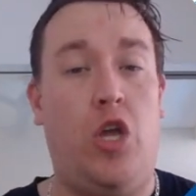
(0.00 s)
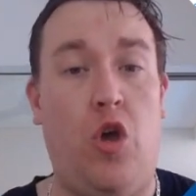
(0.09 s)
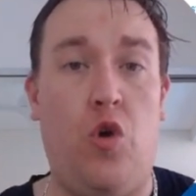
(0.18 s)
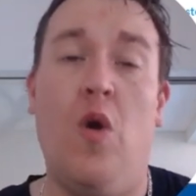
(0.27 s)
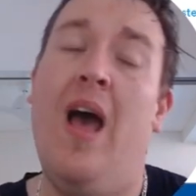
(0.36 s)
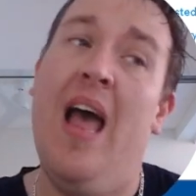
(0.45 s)

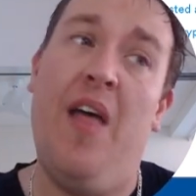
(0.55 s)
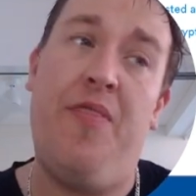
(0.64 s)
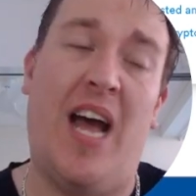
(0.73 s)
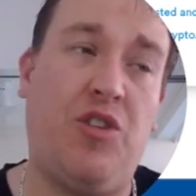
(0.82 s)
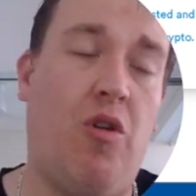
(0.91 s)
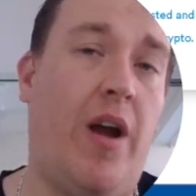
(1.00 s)
you.
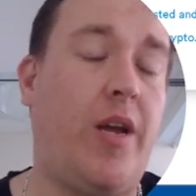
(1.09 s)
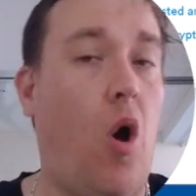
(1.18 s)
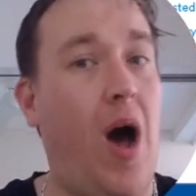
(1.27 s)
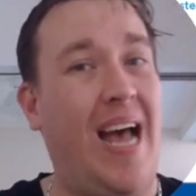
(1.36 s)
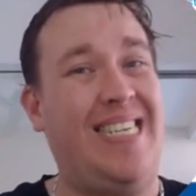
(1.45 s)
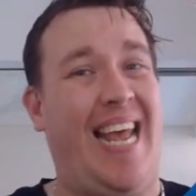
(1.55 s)
That's right,
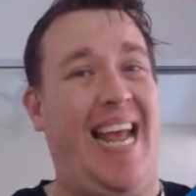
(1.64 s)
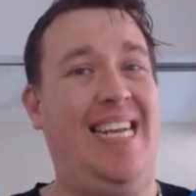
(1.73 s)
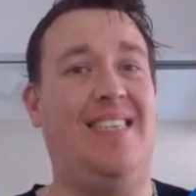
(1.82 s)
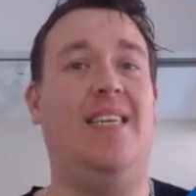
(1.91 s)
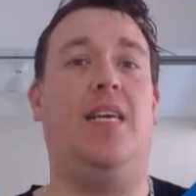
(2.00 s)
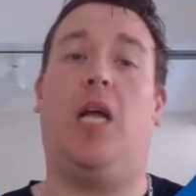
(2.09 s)
guys.
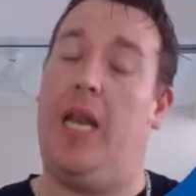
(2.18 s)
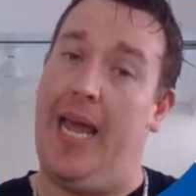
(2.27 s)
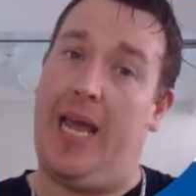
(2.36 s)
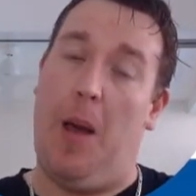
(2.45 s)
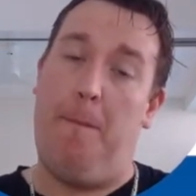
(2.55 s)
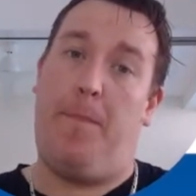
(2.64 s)
Instant
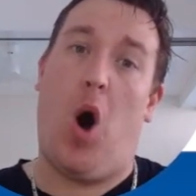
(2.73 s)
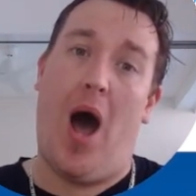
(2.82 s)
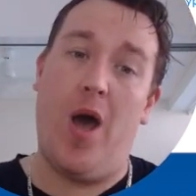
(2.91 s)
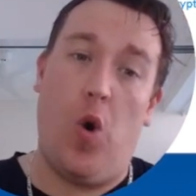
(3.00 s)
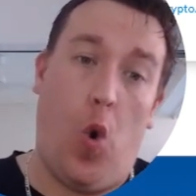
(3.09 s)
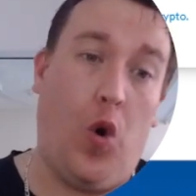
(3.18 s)
click,
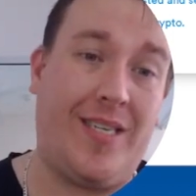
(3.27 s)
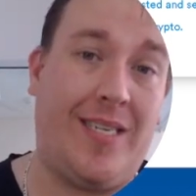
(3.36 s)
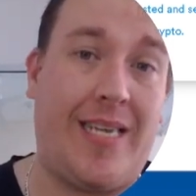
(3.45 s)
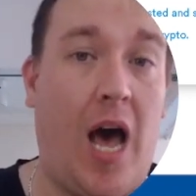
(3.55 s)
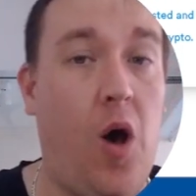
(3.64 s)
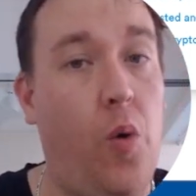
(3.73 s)
buy or
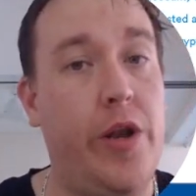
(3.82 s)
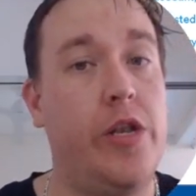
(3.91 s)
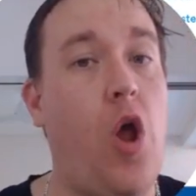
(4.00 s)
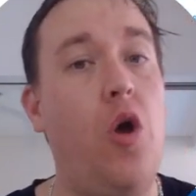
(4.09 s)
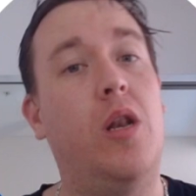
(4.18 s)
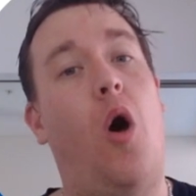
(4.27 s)
sell.
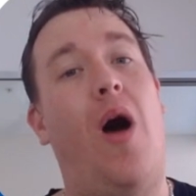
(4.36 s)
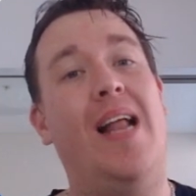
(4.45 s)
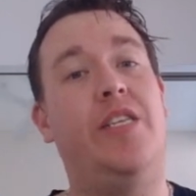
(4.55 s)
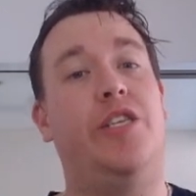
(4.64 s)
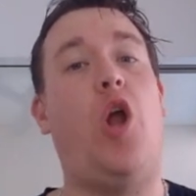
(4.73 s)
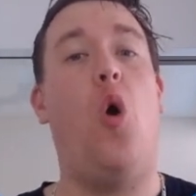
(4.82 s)
No
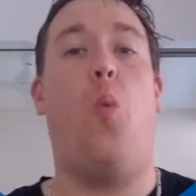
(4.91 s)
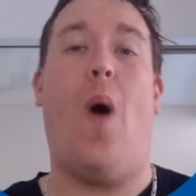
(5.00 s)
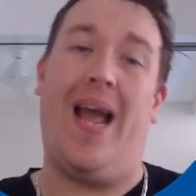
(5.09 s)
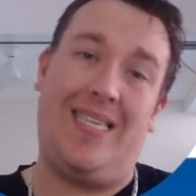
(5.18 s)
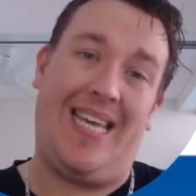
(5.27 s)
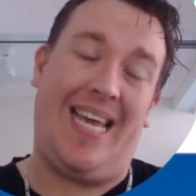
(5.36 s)
lines, no
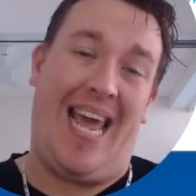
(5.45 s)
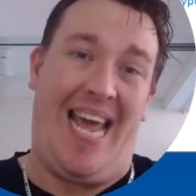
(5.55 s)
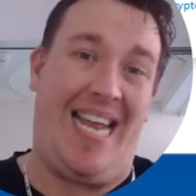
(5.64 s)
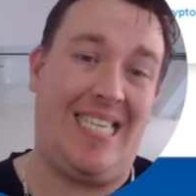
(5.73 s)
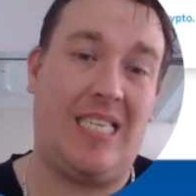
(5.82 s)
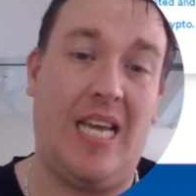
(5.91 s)
waiting.
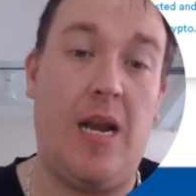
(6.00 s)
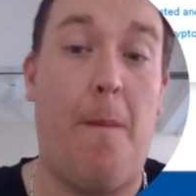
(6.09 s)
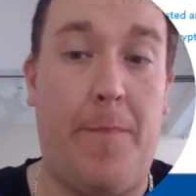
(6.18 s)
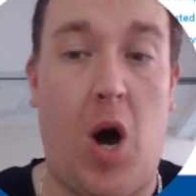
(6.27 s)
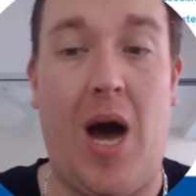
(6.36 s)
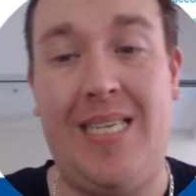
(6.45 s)
Instant
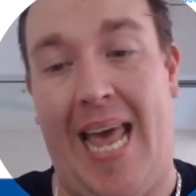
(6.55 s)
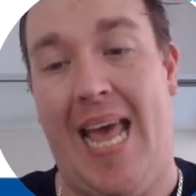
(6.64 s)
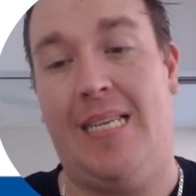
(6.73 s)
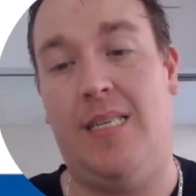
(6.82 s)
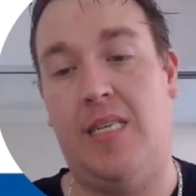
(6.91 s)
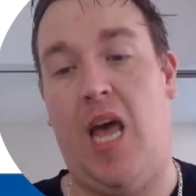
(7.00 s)
buys
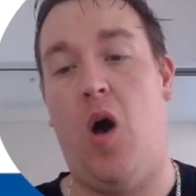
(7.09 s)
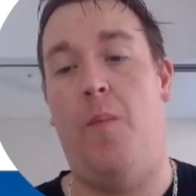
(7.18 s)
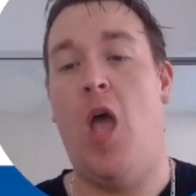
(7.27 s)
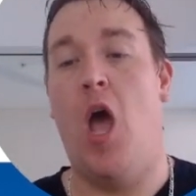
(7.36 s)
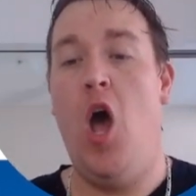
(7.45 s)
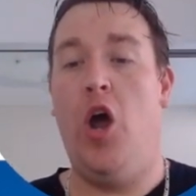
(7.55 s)
and
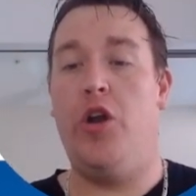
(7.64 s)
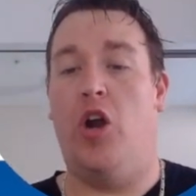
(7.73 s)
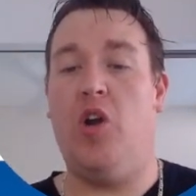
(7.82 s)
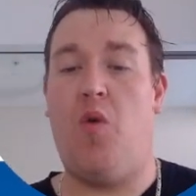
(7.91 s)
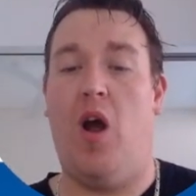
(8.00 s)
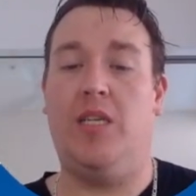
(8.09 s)
sell. Not
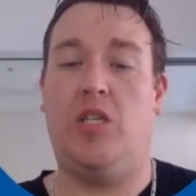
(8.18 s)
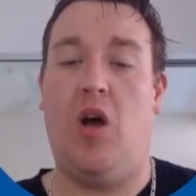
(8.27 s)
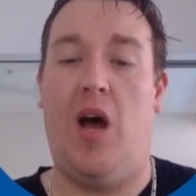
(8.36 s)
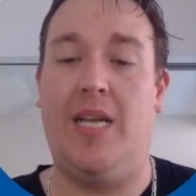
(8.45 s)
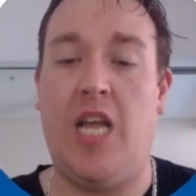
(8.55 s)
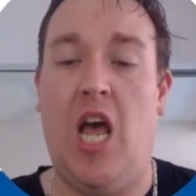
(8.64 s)
a rocket
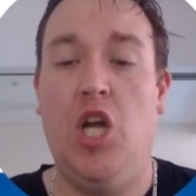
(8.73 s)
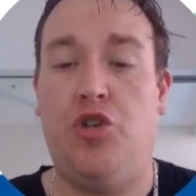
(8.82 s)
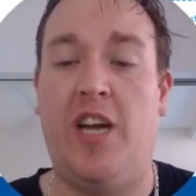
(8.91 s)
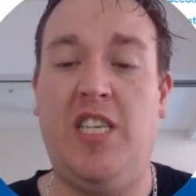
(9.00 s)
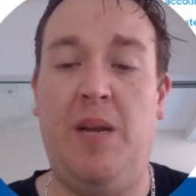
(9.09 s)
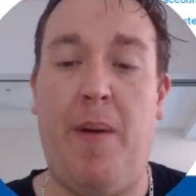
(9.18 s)
science.
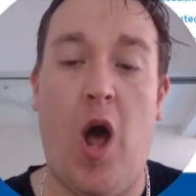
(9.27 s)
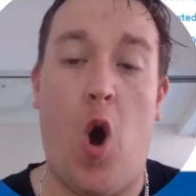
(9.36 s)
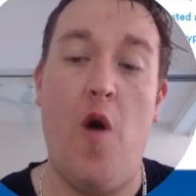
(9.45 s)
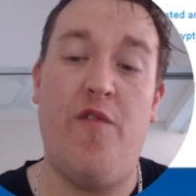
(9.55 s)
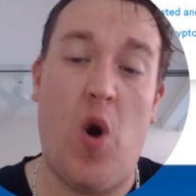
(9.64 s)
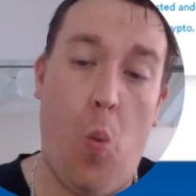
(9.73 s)
Trusted by
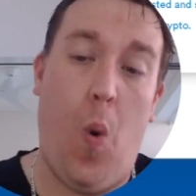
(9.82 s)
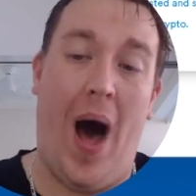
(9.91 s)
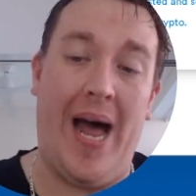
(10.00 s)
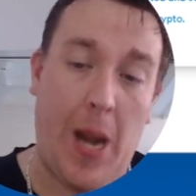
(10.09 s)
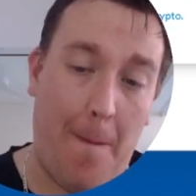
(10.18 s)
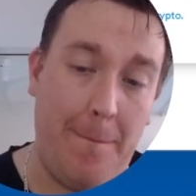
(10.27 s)
over
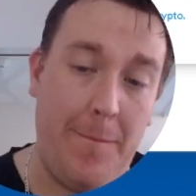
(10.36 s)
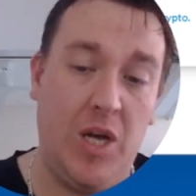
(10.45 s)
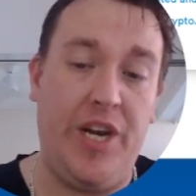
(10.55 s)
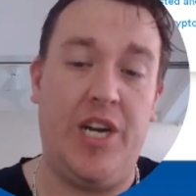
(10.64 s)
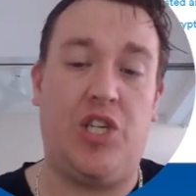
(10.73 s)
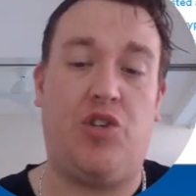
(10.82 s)
1
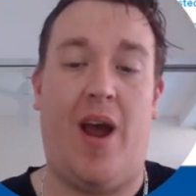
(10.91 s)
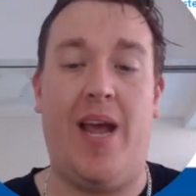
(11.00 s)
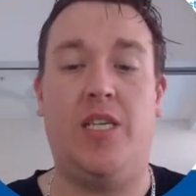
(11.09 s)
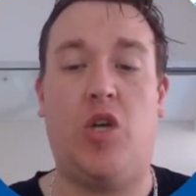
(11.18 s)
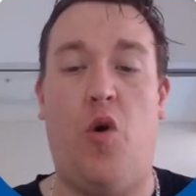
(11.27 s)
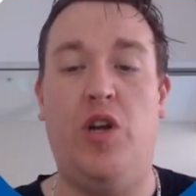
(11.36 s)
million
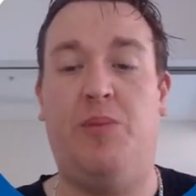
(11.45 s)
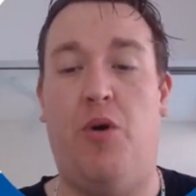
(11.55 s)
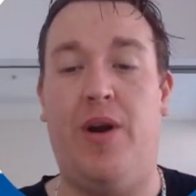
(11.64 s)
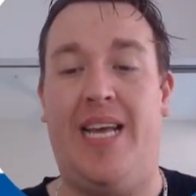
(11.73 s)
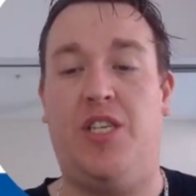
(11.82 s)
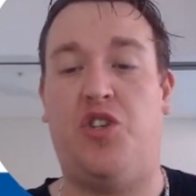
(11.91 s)
Australians,
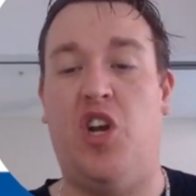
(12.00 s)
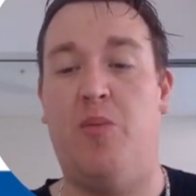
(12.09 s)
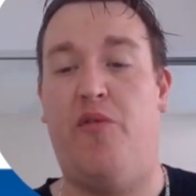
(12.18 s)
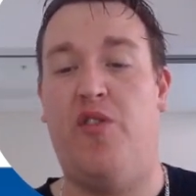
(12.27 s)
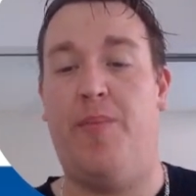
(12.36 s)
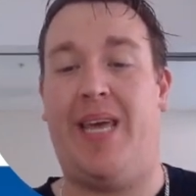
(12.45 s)
Coinspot is
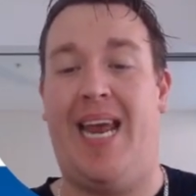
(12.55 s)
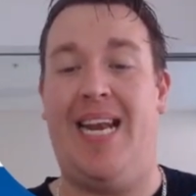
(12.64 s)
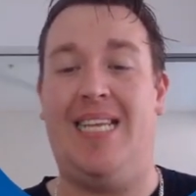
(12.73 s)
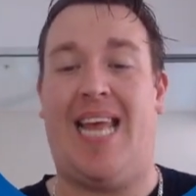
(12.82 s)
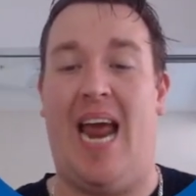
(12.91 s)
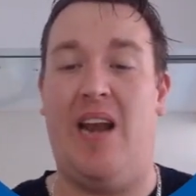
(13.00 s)
suitable for
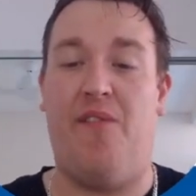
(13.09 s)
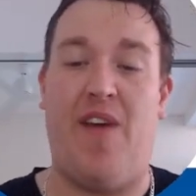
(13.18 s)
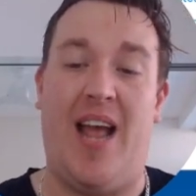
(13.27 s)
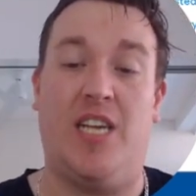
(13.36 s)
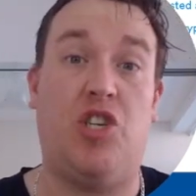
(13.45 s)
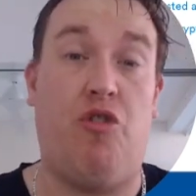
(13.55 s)
beginners and
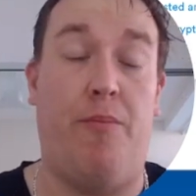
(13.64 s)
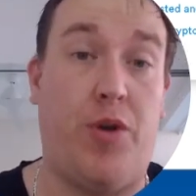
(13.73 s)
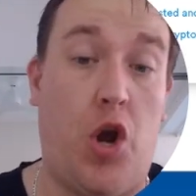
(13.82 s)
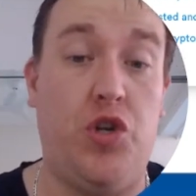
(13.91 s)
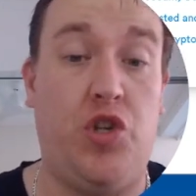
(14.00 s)
advanced crypto